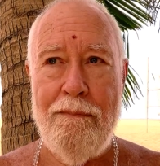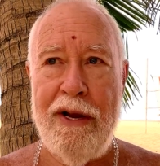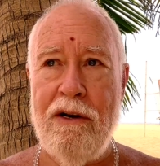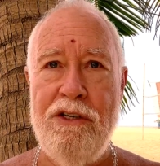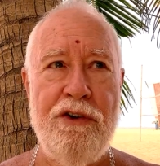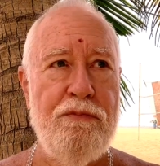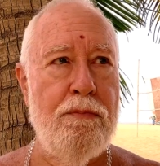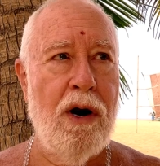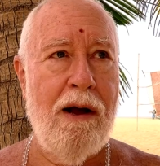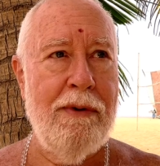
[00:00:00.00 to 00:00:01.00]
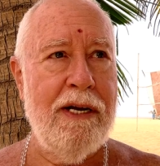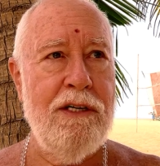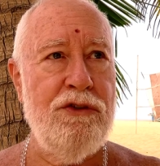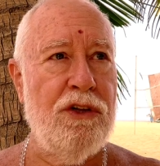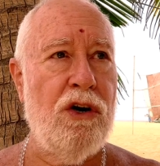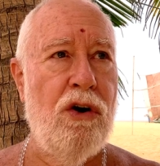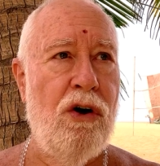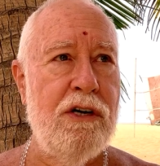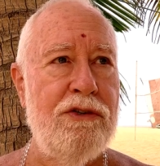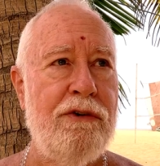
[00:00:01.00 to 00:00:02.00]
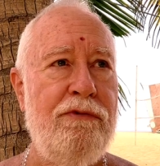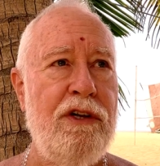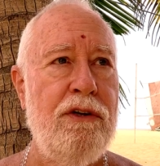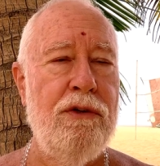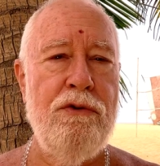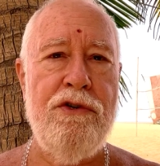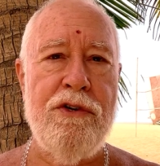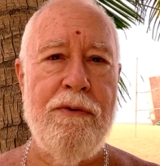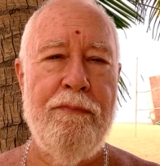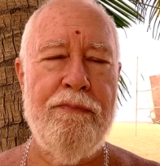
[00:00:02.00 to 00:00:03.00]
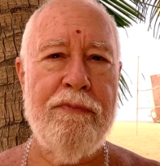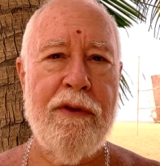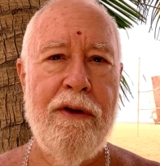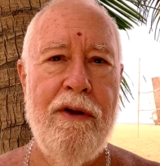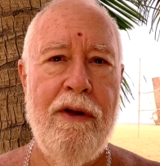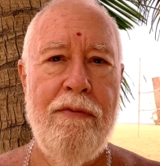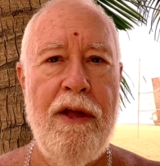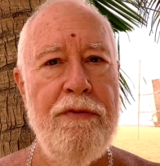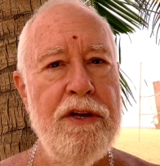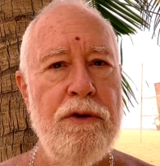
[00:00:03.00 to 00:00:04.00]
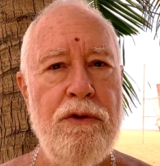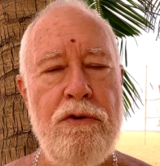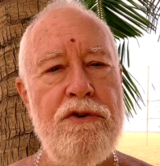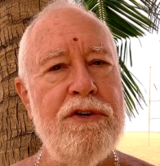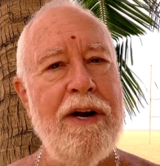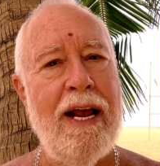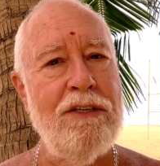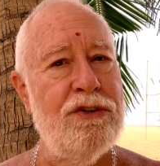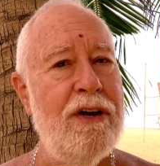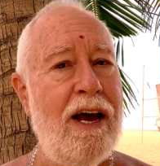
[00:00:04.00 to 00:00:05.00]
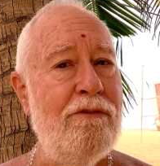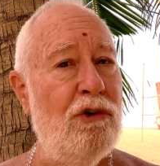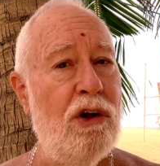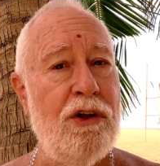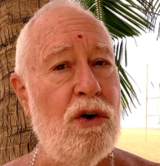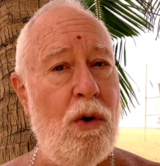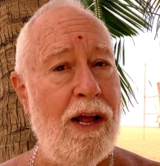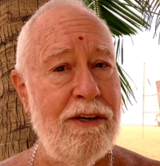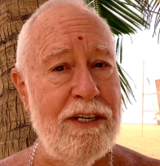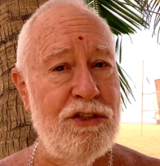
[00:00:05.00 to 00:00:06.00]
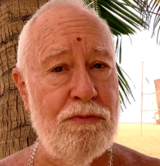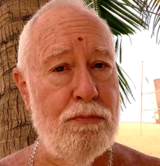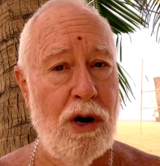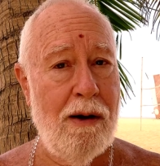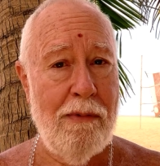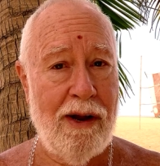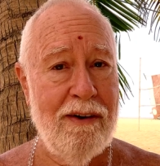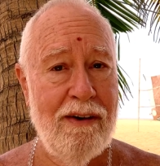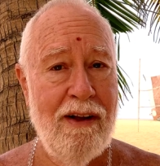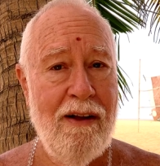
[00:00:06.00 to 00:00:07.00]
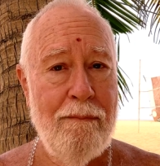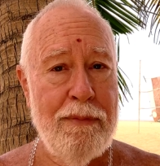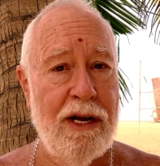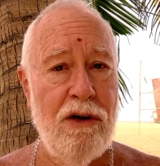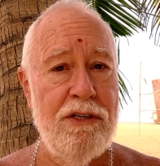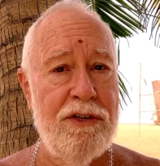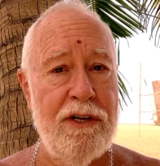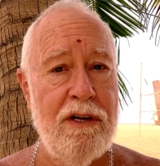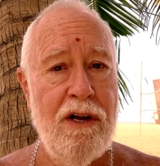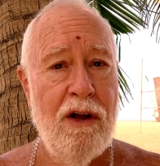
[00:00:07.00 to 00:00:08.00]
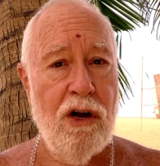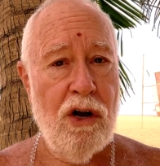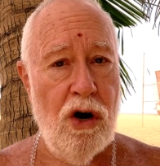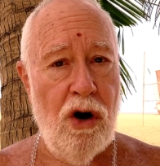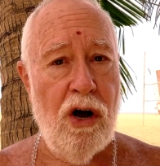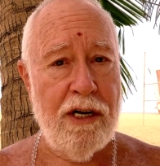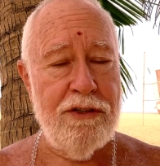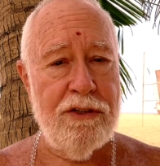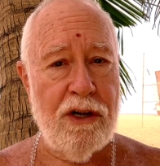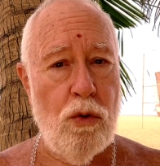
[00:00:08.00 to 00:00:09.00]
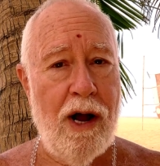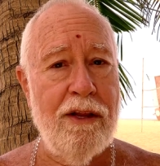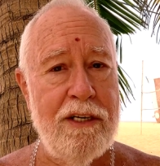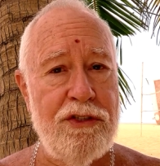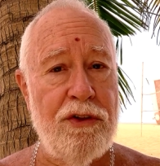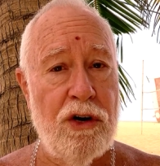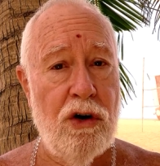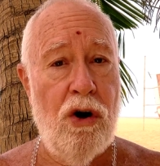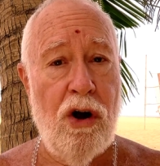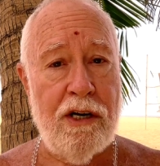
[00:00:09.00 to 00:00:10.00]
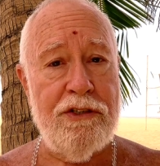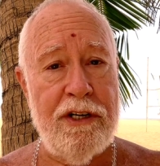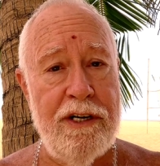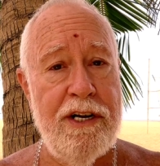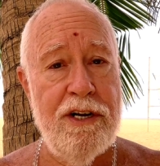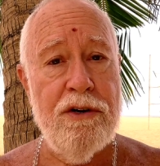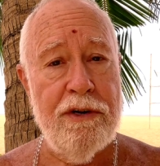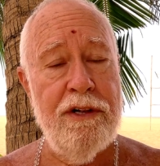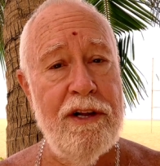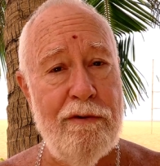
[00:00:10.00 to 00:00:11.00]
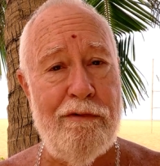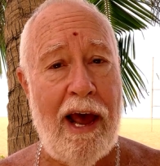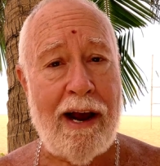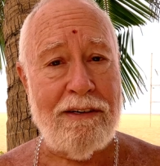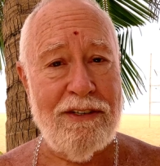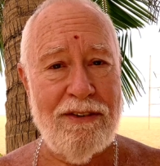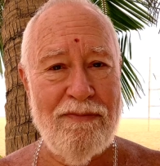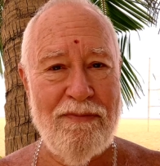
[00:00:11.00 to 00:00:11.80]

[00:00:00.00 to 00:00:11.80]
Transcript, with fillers: Because if Brahman is the cause of the illusion, then the illusion has to have all the qualities of Brahman because the cause, the qualities of the cause inhere in the effect.